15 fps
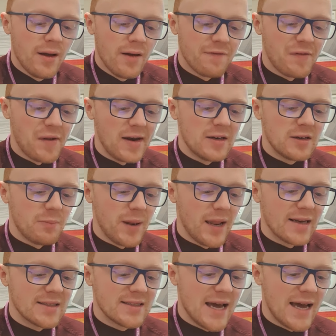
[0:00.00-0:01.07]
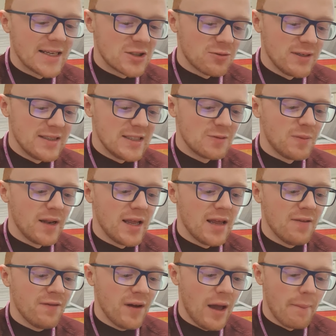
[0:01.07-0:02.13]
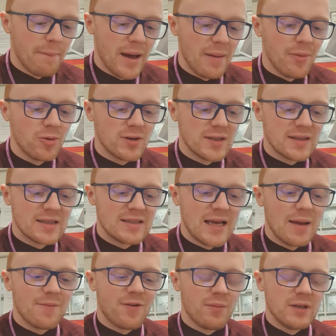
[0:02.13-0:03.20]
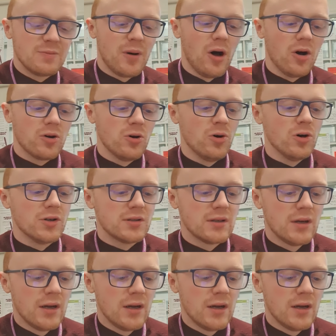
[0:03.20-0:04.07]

Flint blinked to Eska in disbelief, and Pebble did the same from his parka hood.